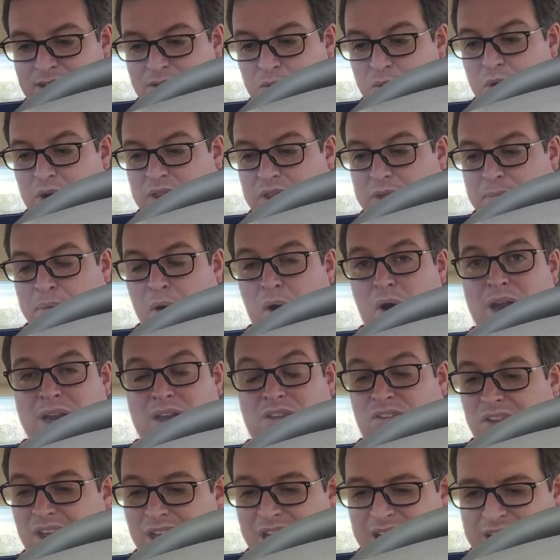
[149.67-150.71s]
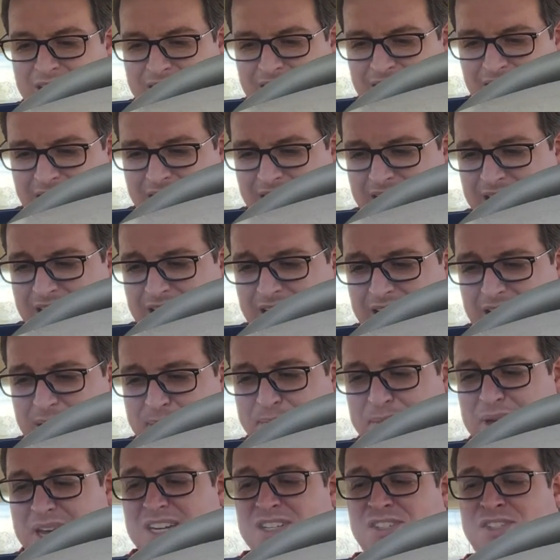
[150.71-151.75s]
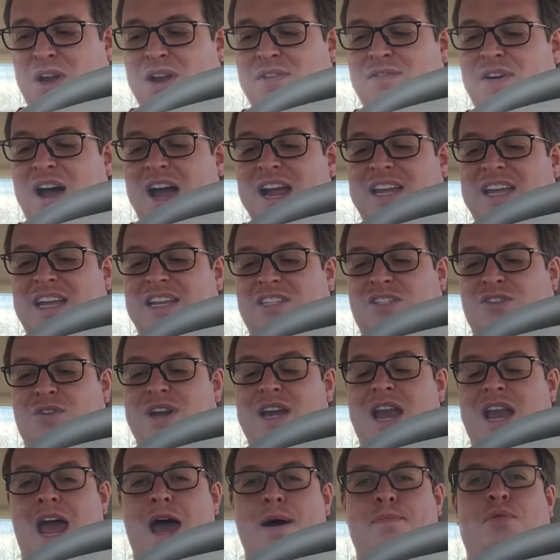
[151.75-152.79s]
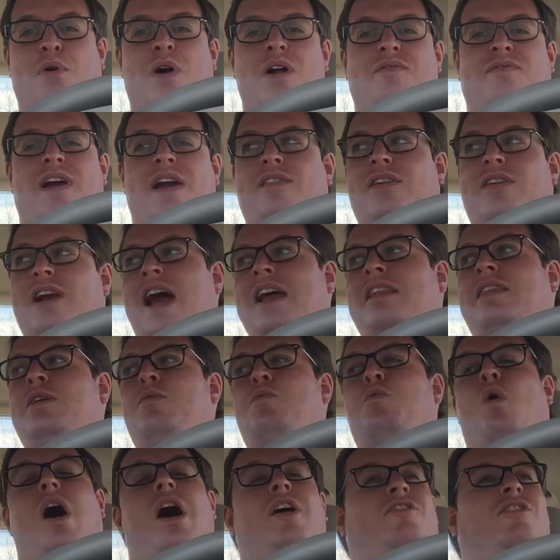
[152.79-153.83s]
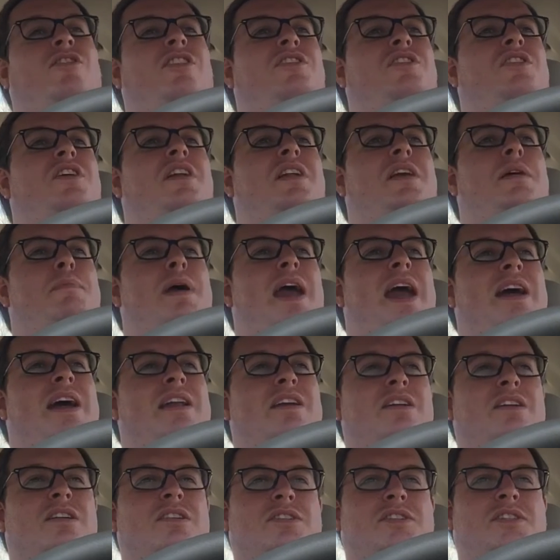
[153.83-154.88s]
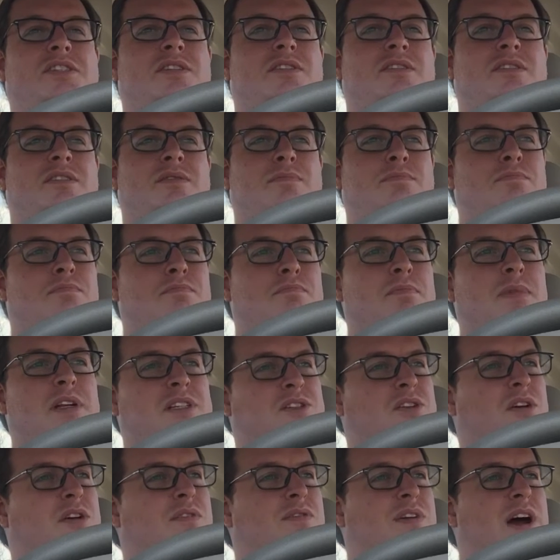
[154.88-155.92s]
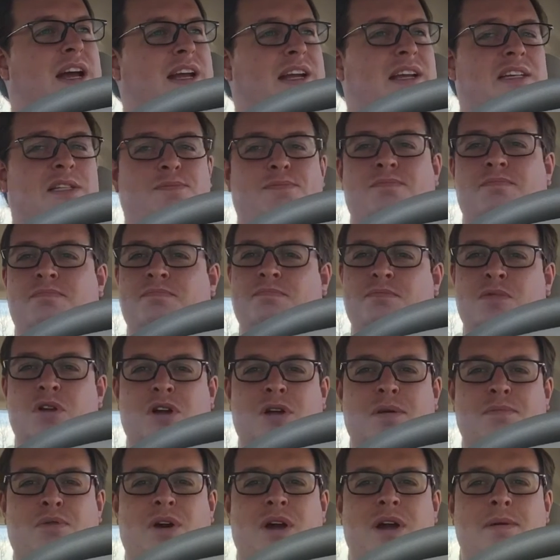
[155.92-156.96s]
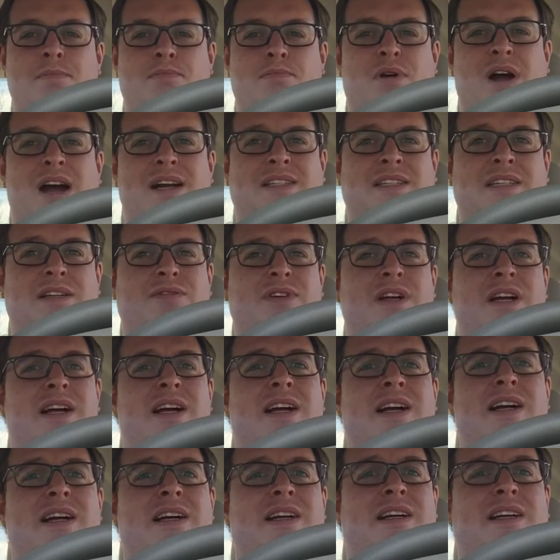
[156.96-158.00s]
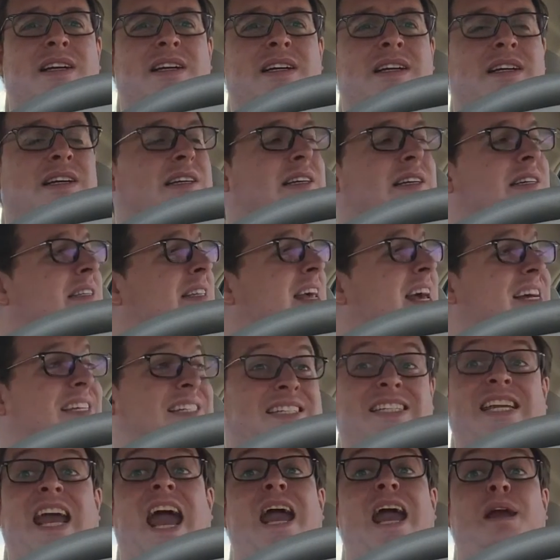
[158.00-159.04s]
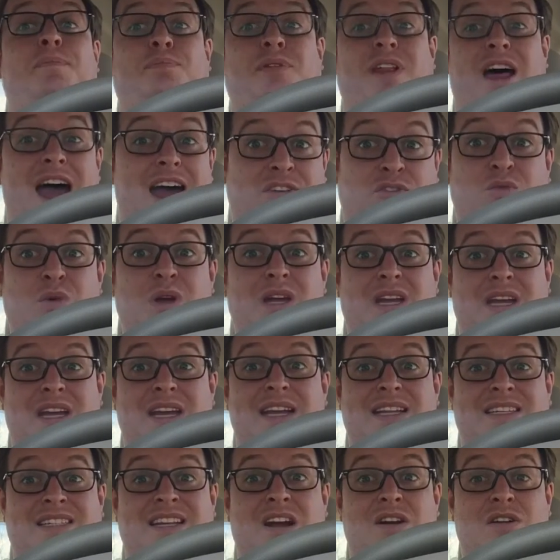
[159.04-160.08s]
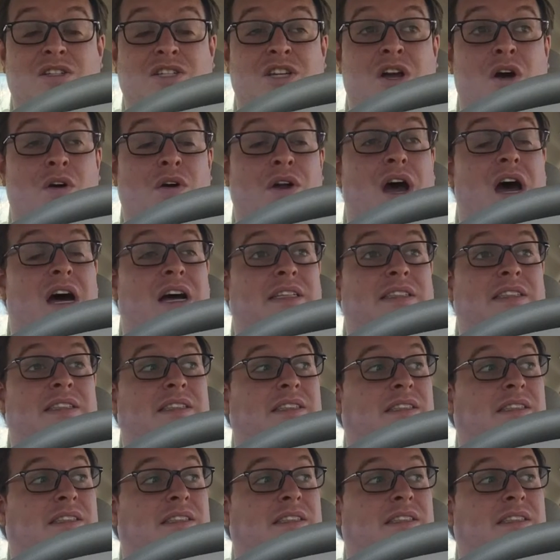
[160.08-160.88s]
with the points. Minnesota Vikings, 3.5-point favorite at the Washington Commanders. Minnesota Vikings looking pretty impressive. They escaped last week against Arizona.